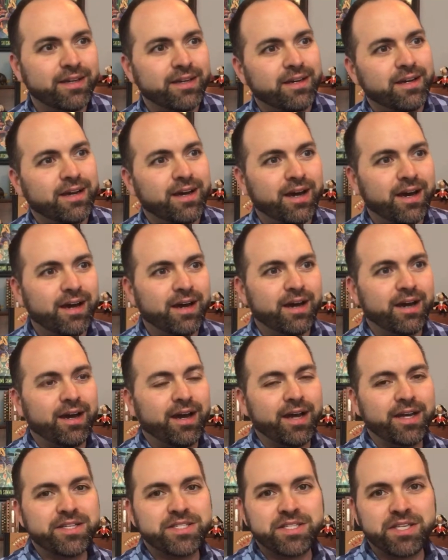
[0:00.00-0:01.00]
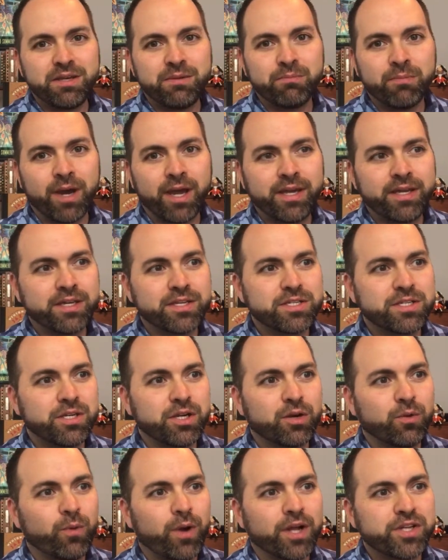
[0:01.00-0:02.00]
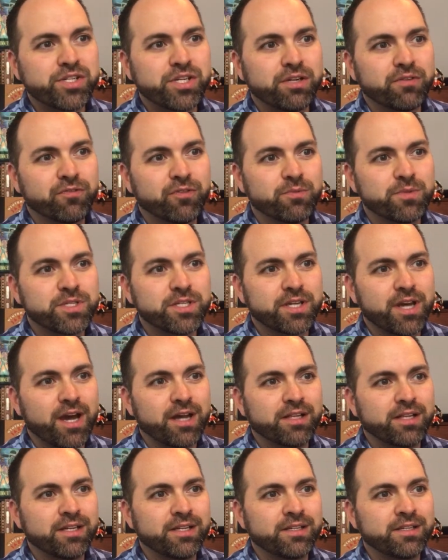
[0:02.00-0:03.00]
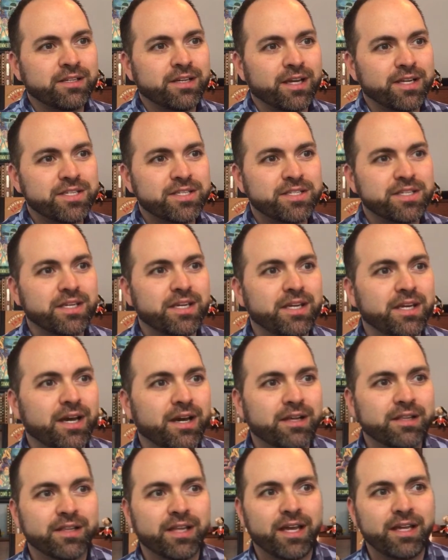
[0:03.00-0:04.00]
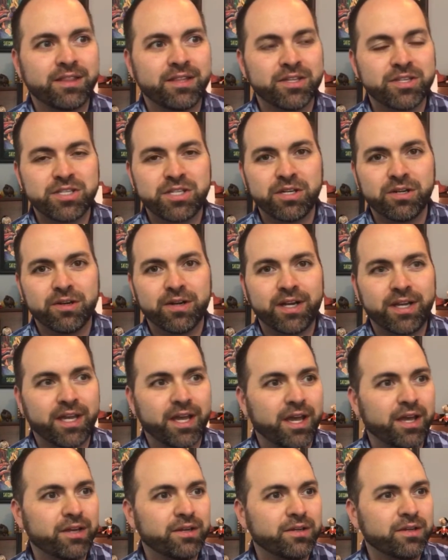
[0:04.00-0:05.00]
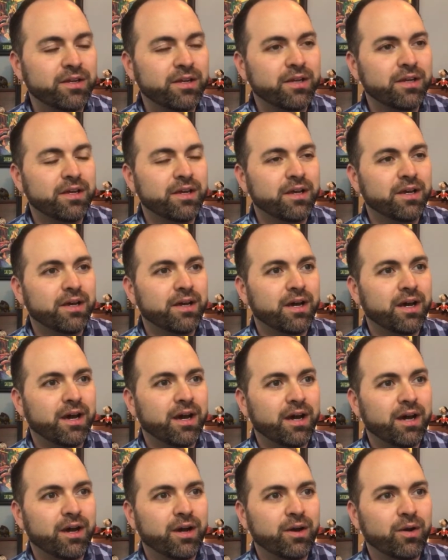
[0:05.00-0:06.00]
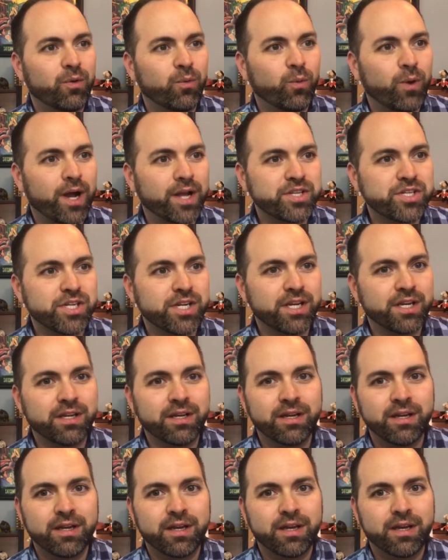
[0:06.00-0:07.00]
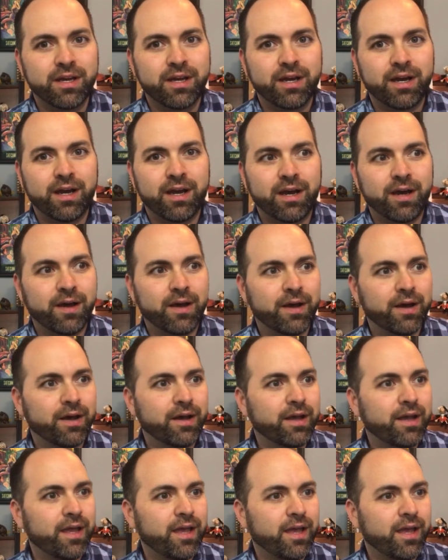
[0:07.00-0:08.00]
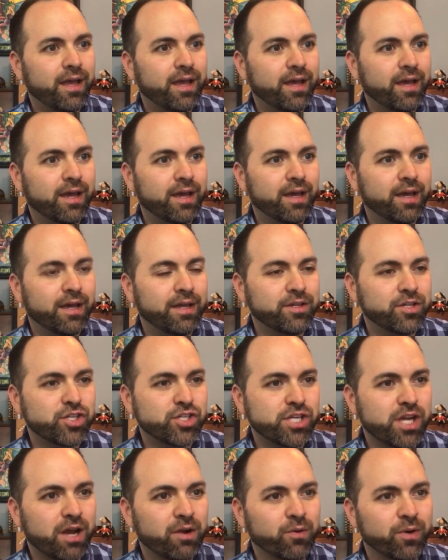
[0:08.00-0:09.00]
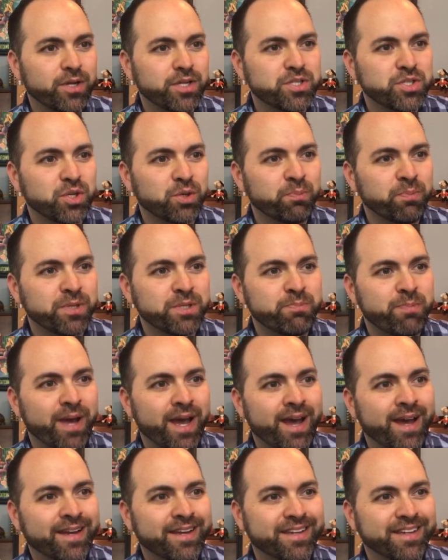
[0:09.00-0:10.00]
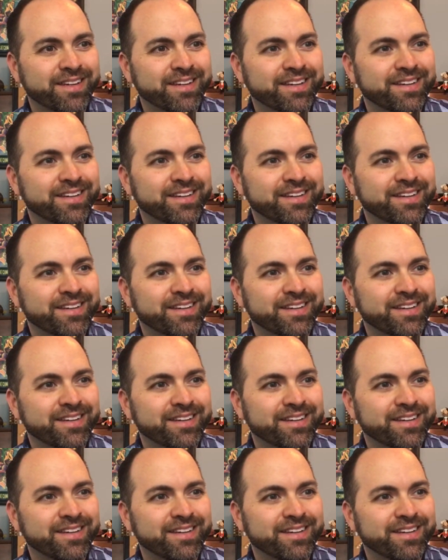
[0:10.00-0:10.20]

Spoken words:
I see Mike is here watching from Scotland. I see Laith is here again watching. And Showery Soup is back.